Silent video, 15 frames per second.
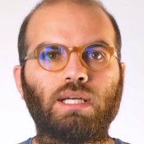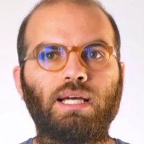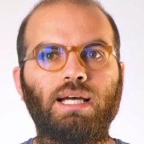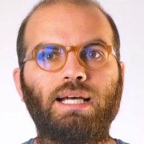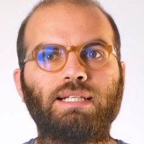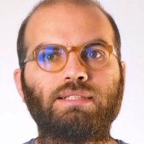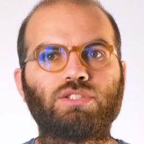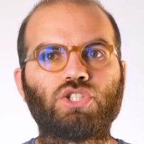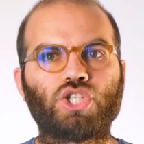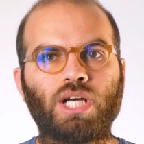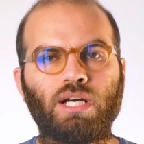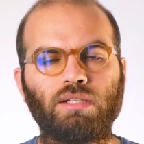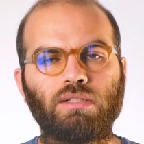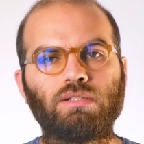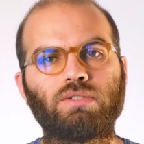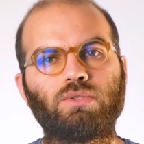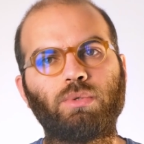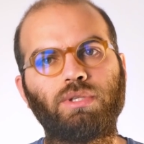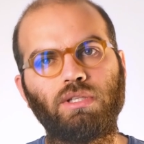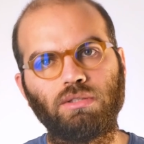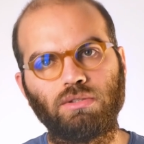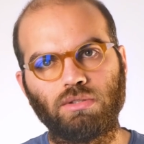and channels
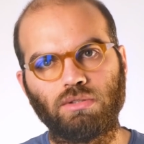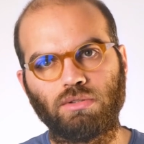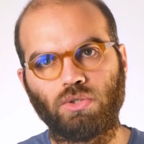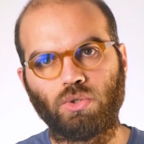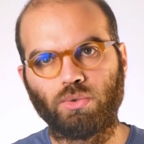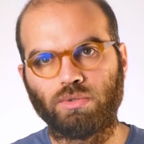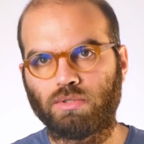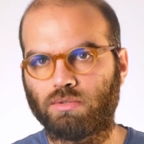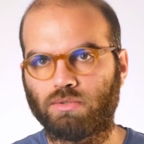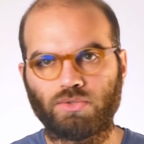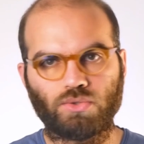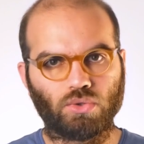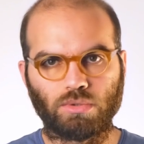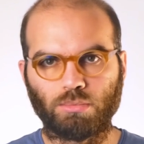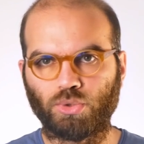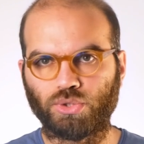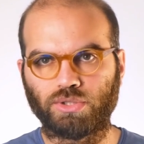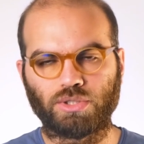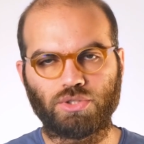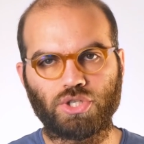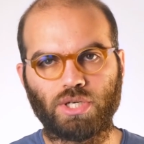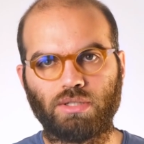within roads,
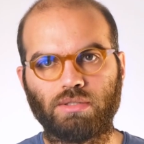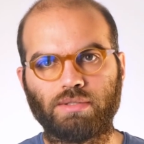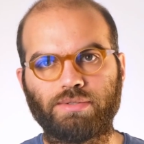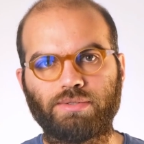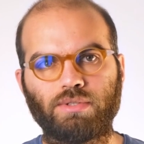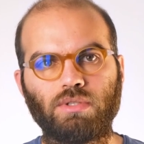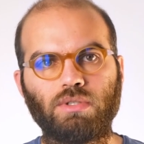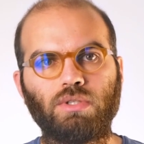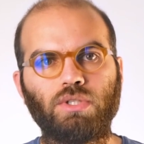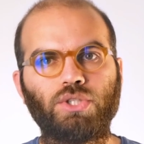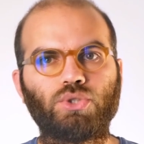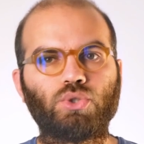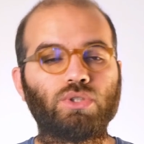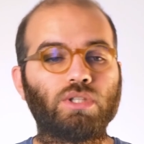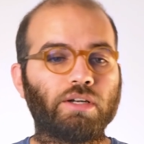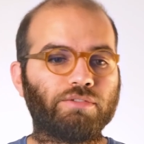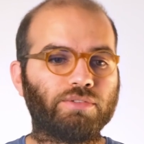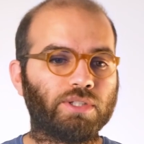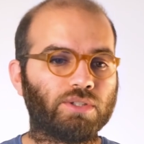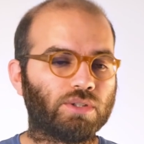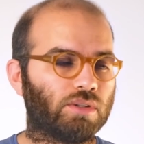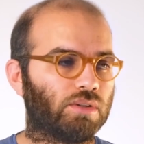stormwater channels, to
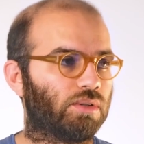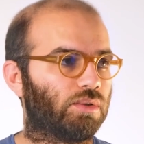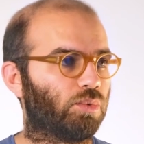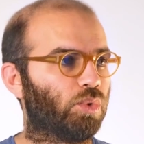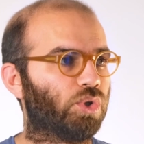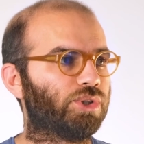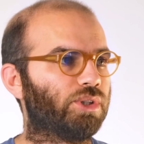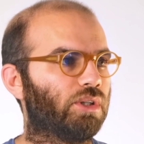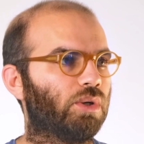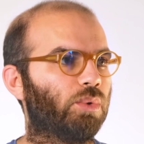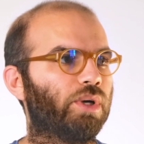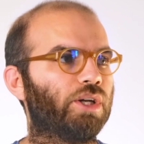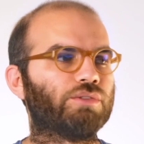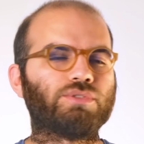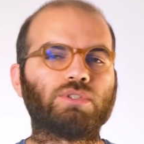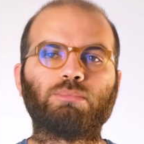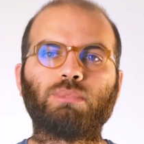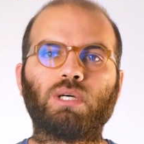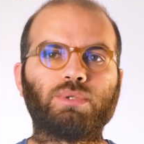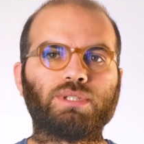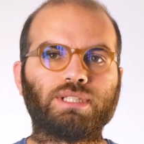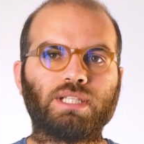divert water away from
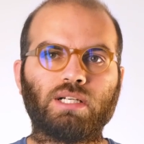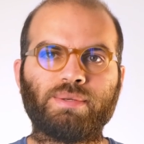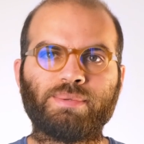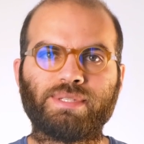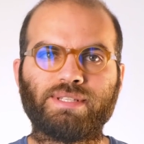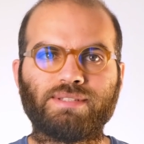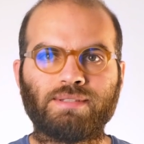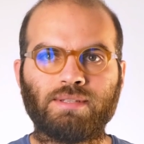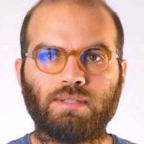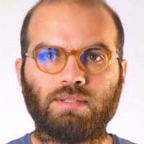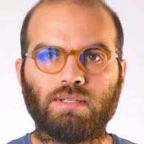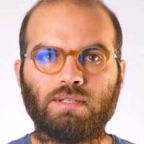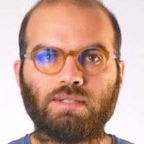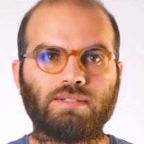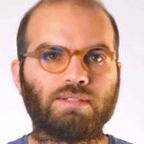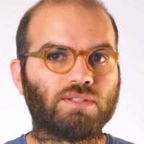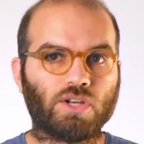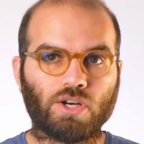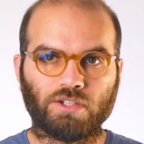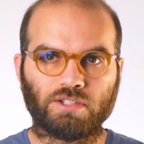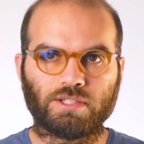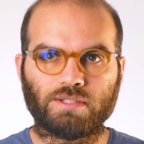our towns and cities and
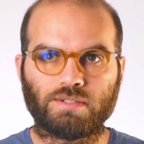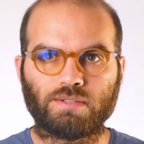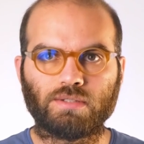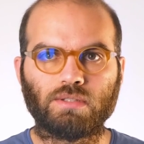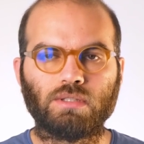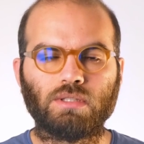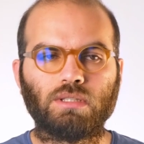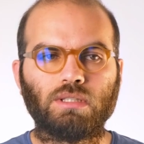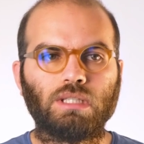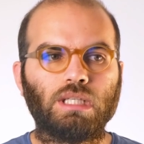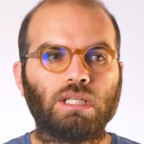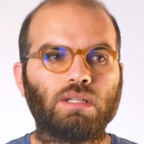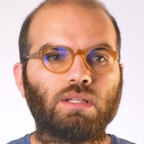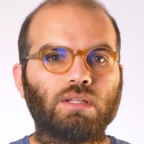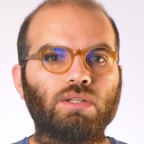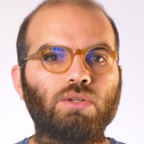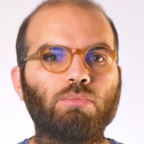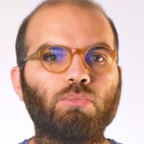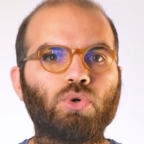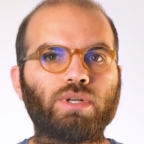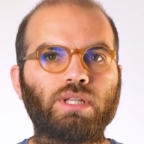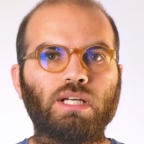cars, the
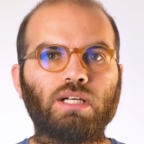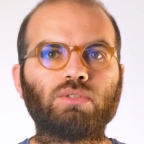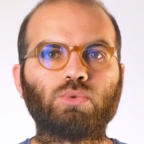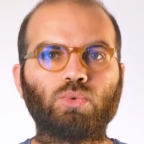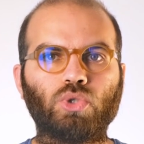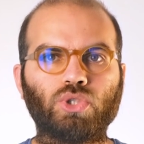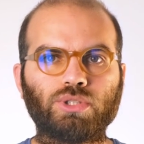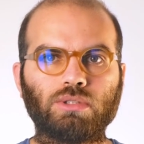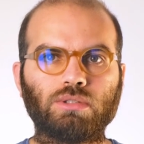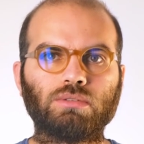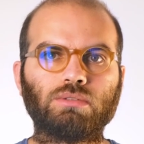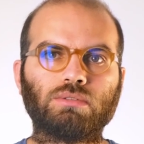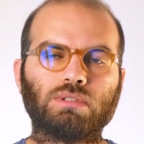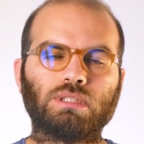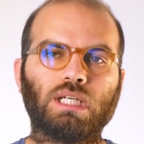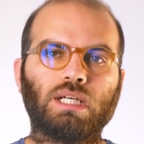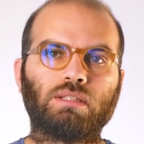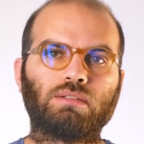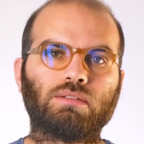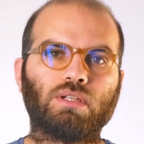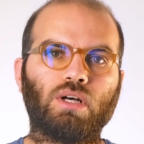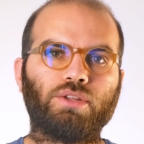more that water
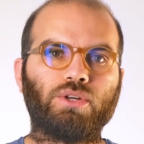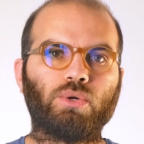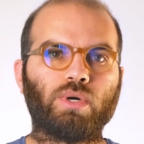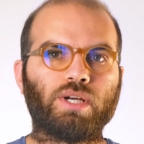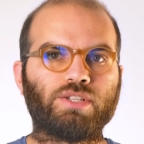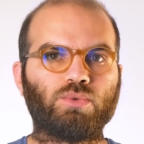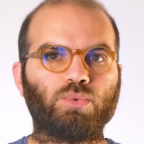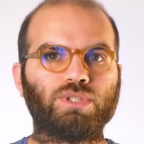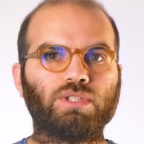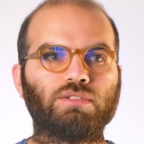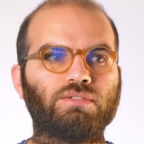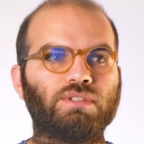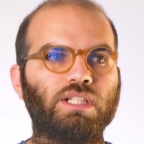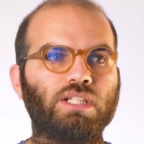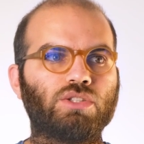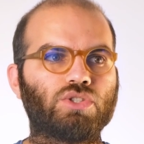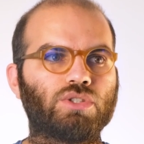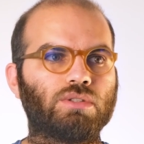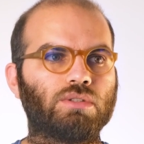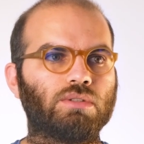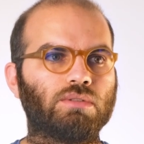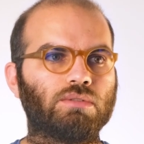that otherwise would have
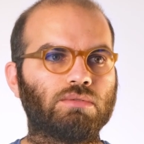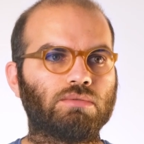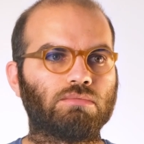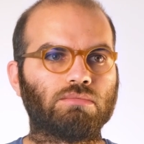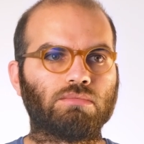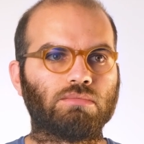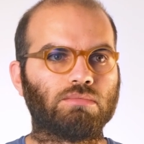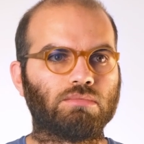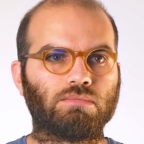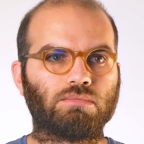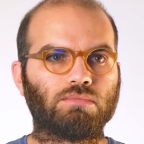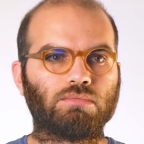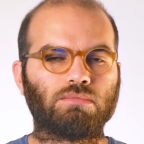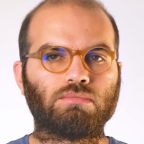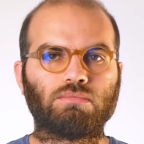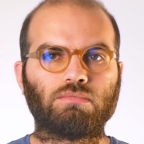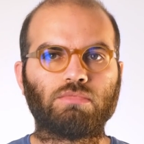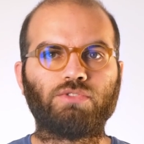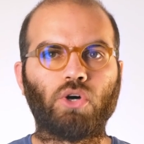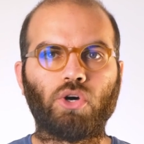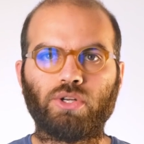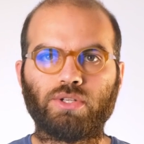reached
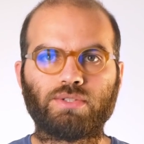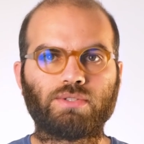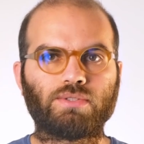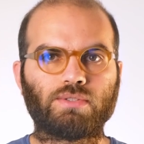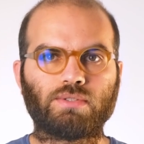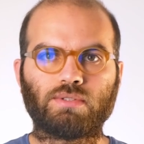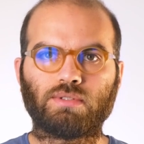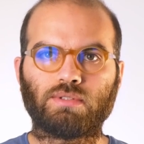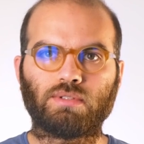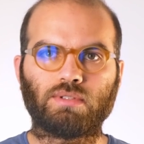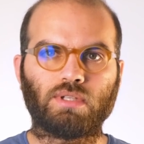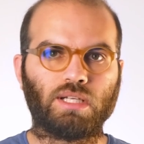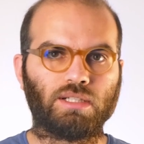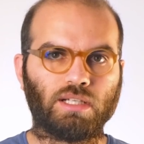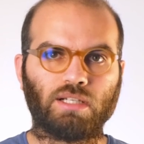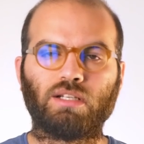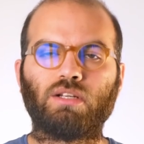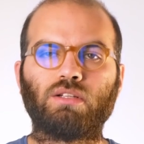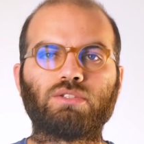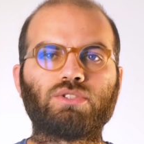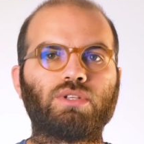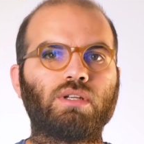forests and
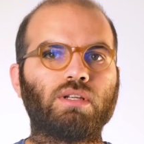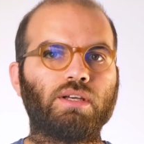agricultural